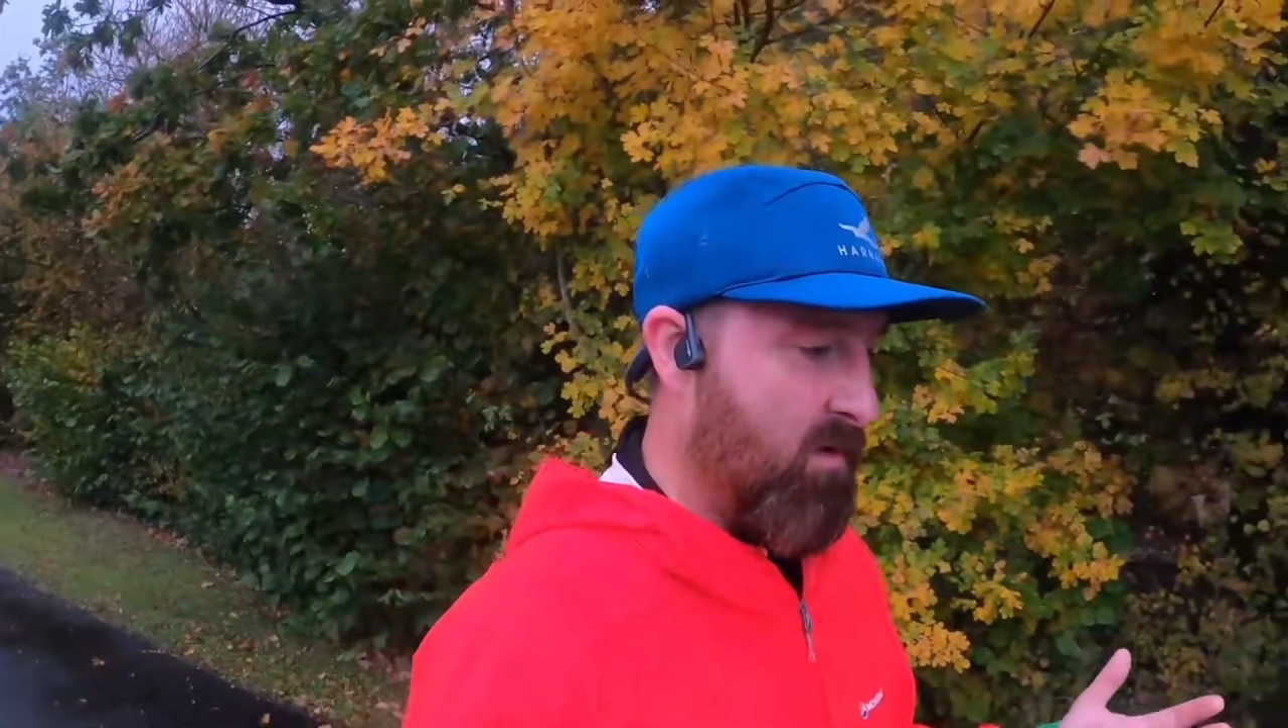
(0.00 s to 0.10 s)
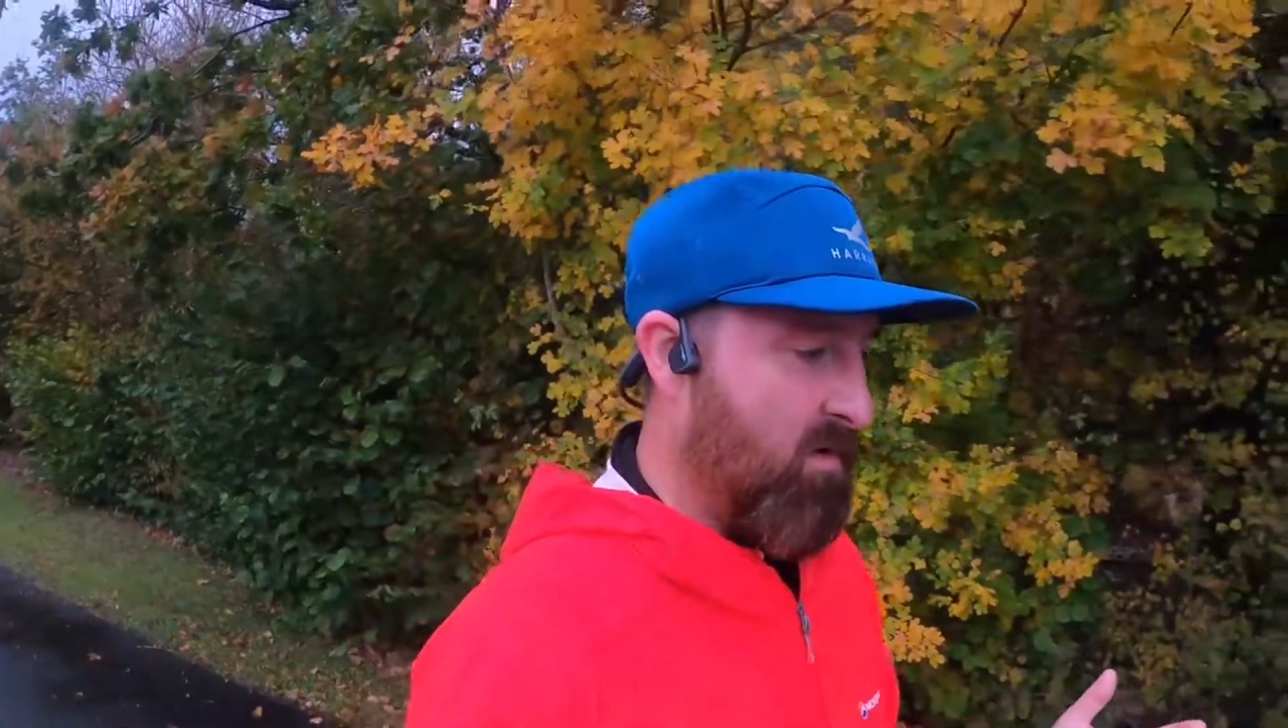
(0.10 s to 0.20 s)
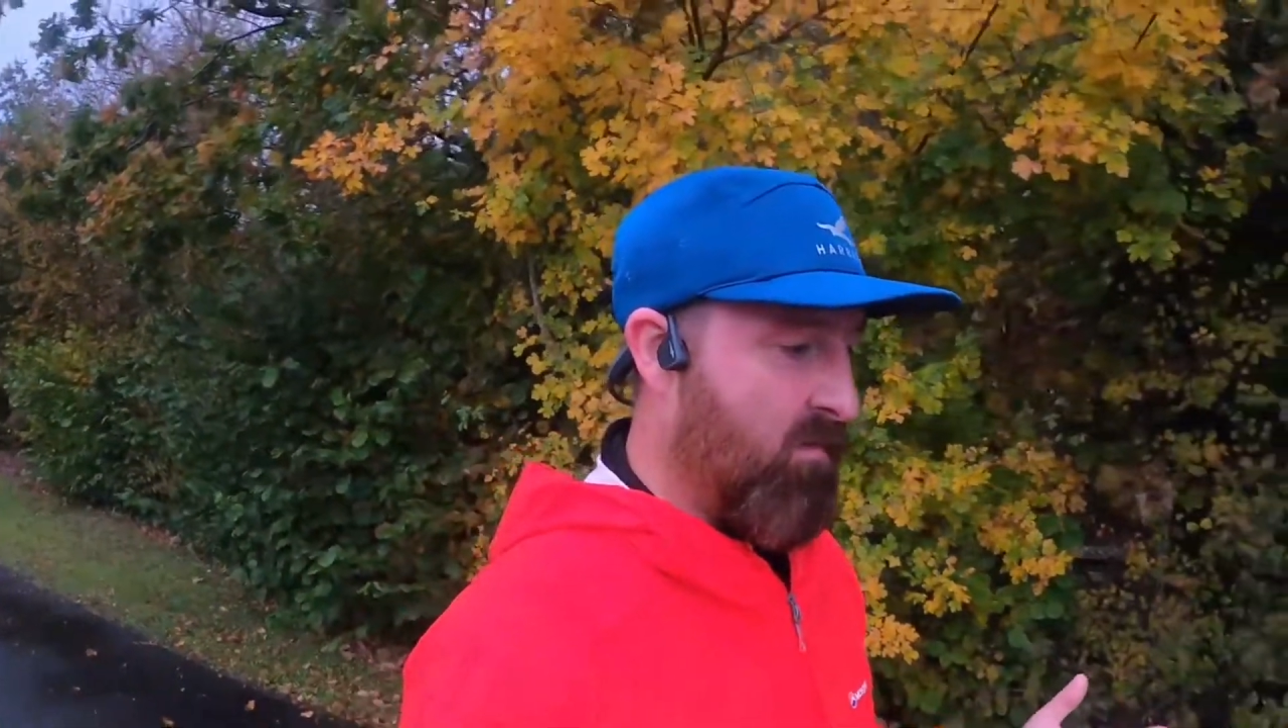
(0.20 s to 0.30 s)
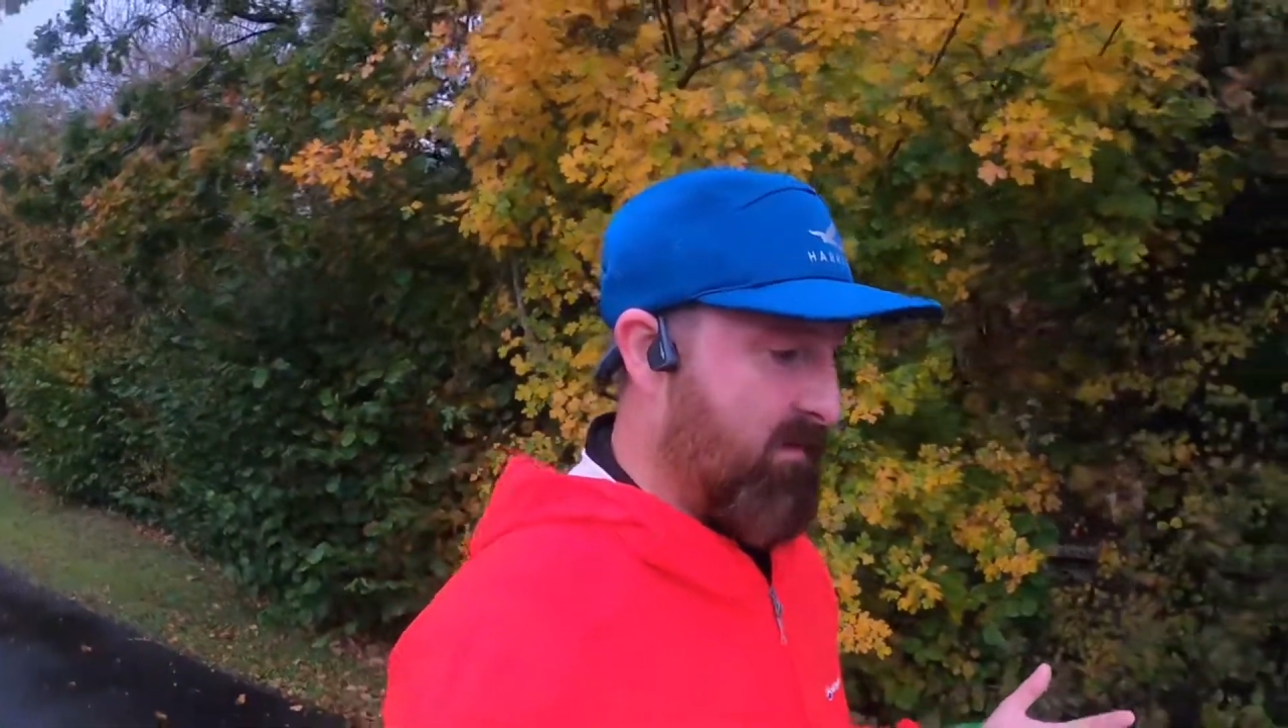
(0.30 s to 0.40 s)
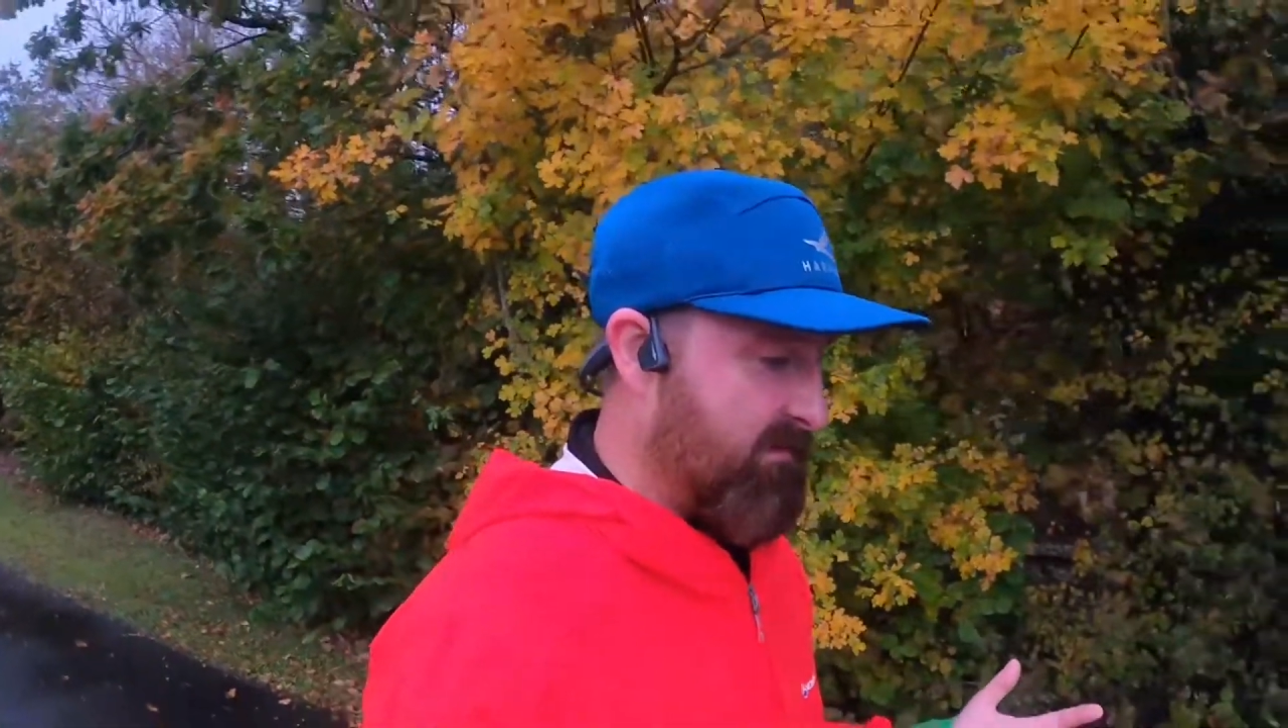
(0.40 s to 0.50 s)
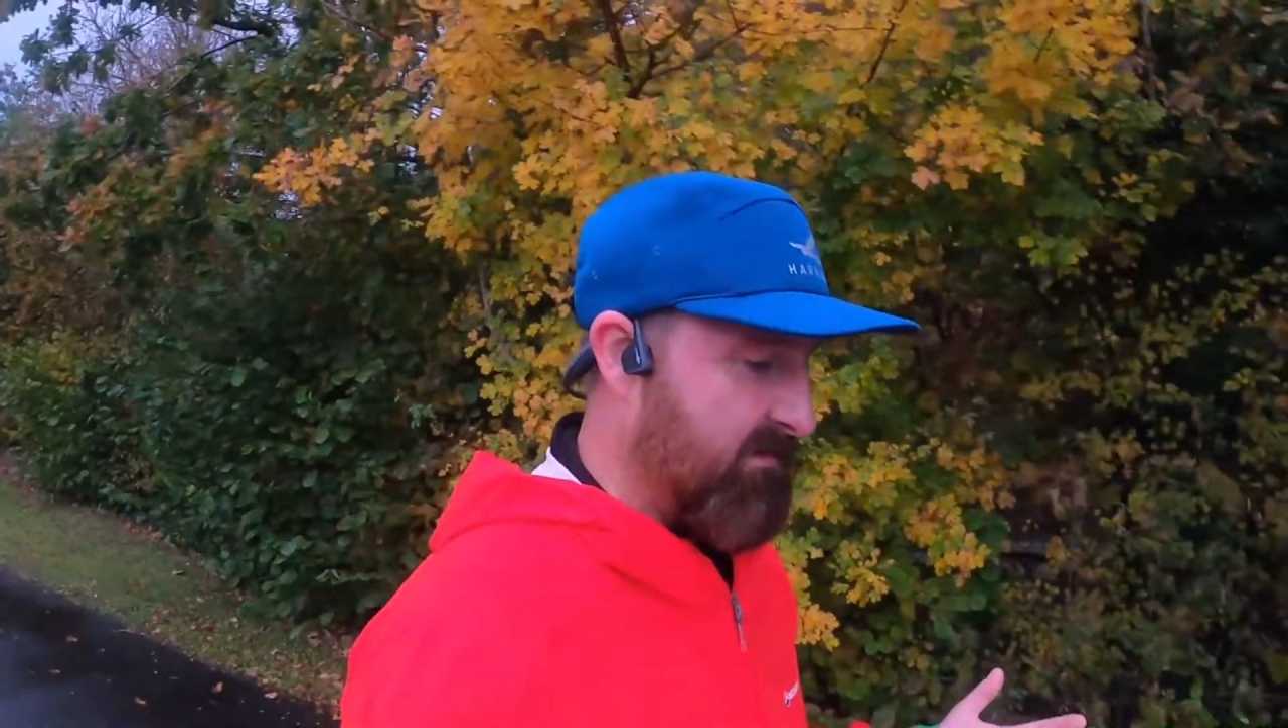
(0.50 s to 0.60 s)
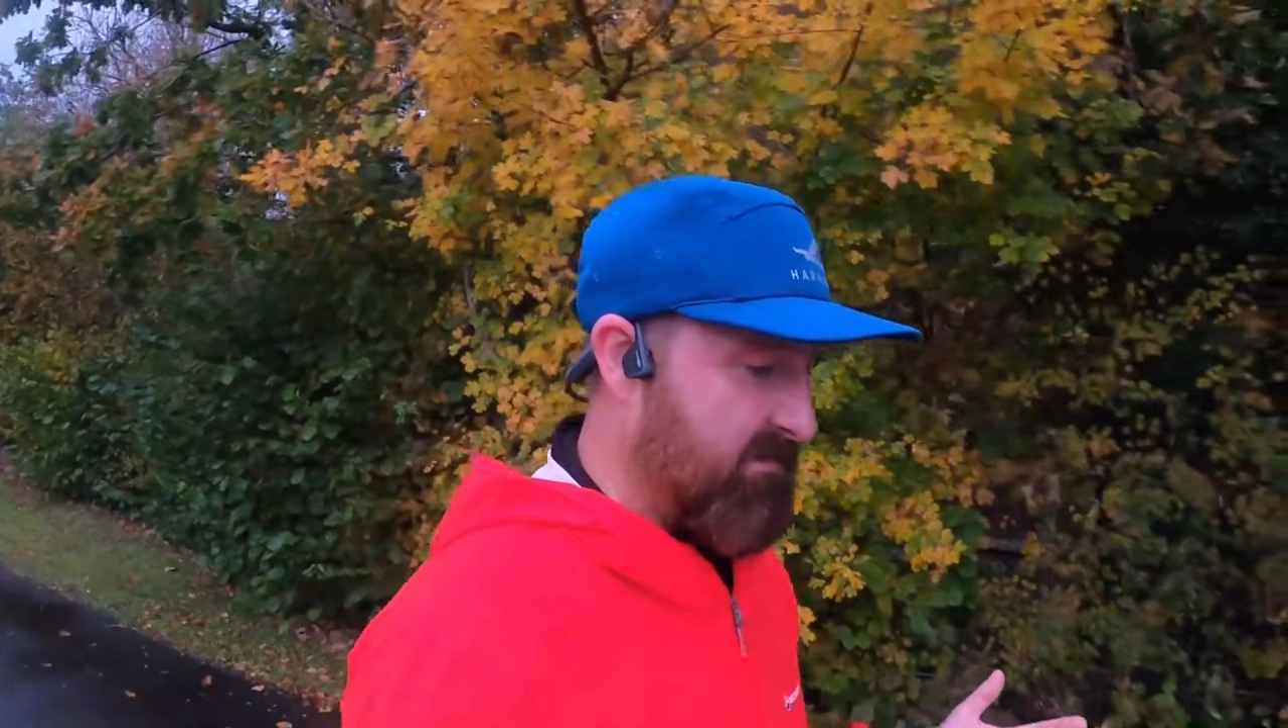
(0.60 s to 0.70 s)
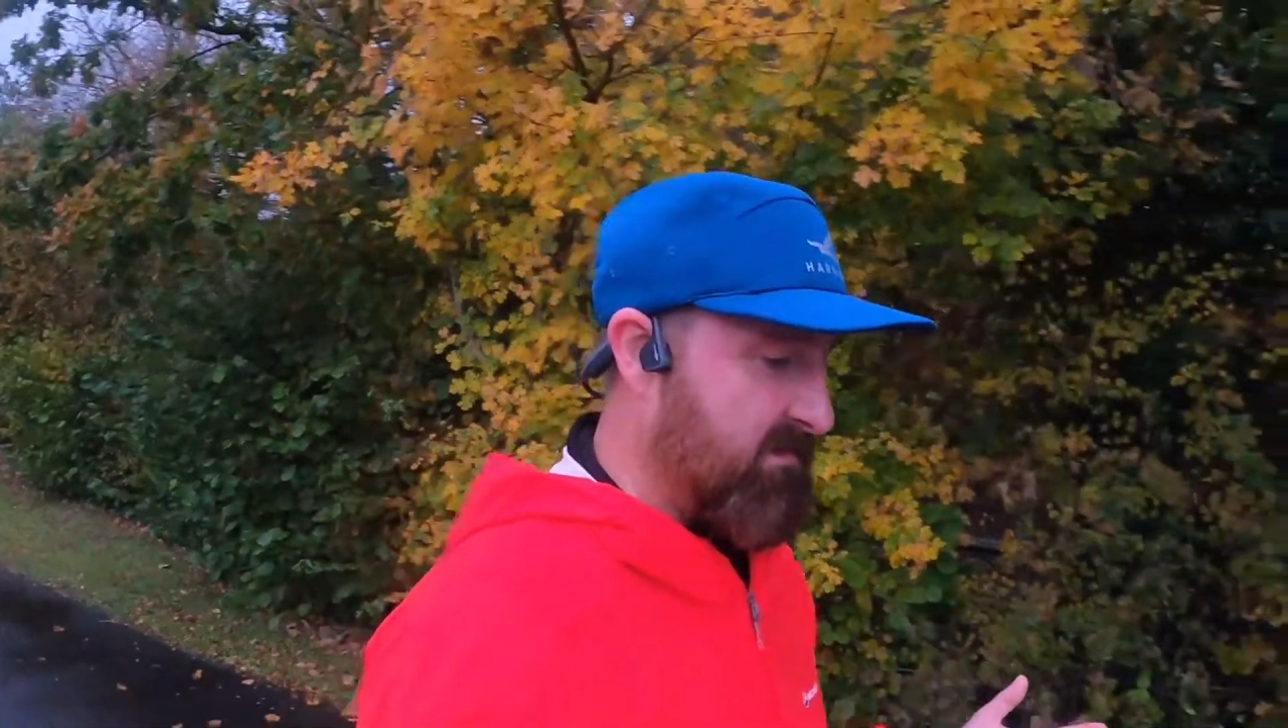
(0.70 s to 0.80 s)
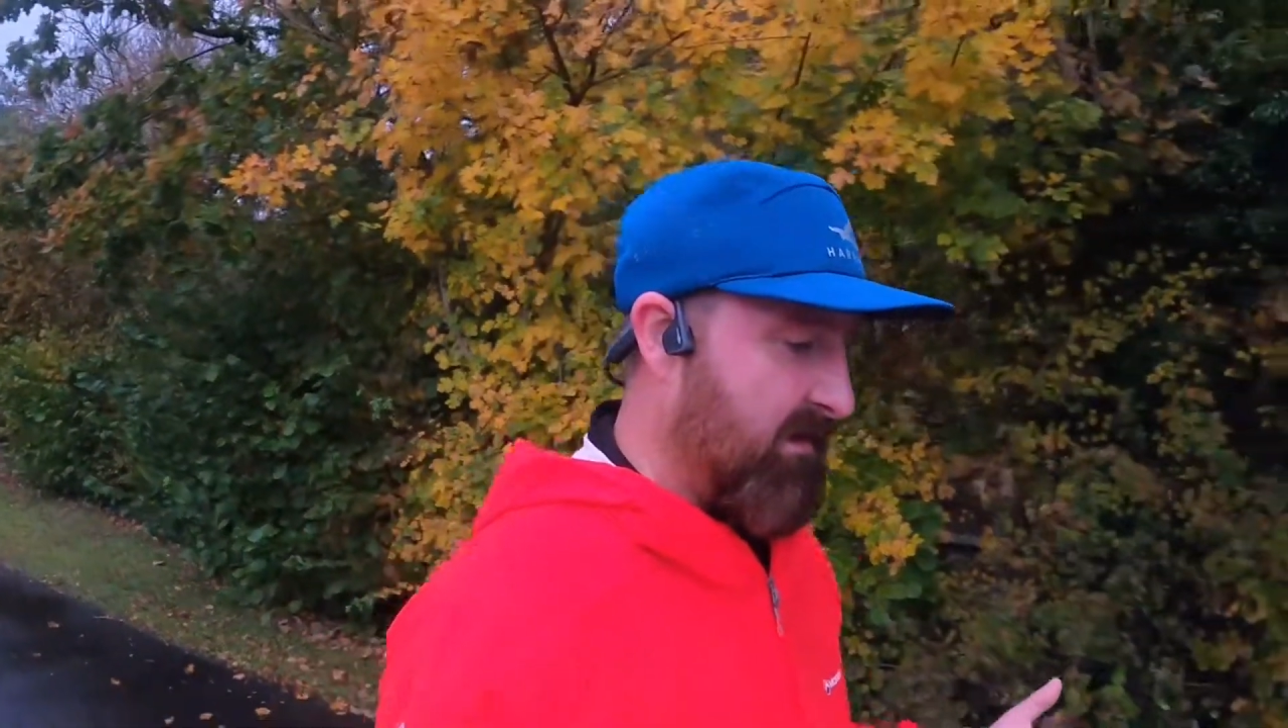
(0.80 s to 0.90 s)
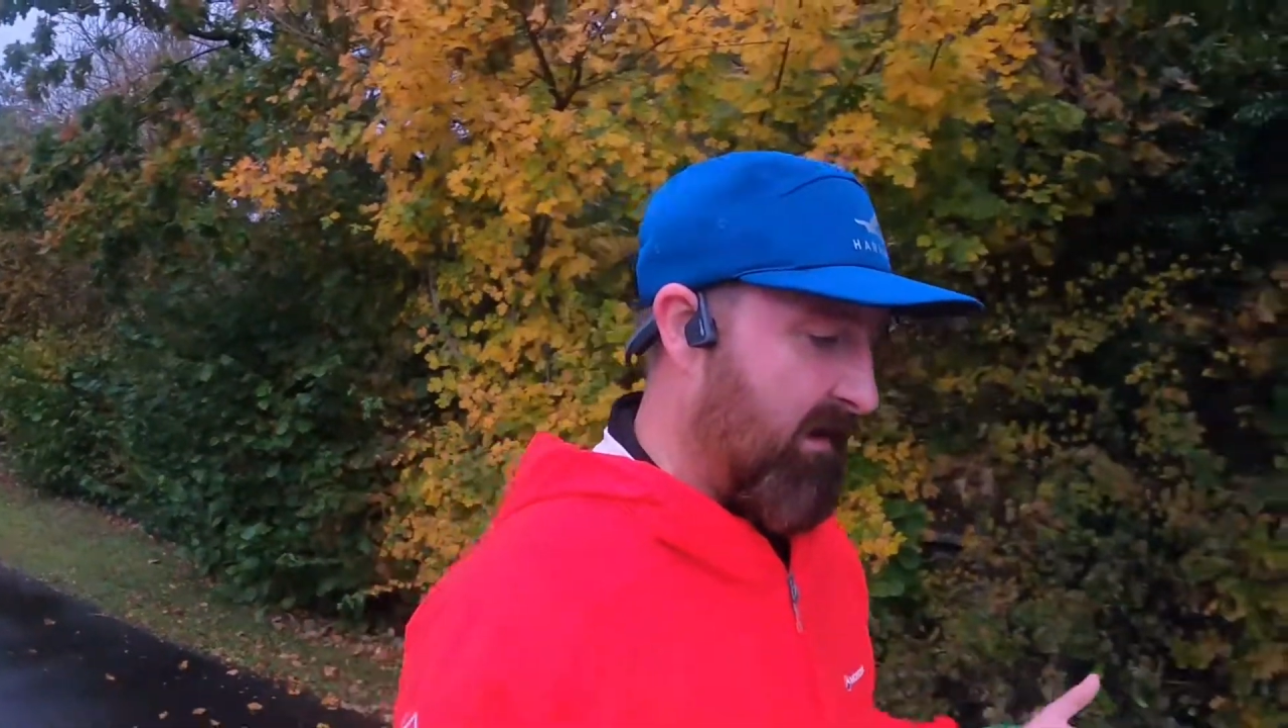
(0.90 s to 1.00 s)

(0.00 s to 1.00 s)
work wonders.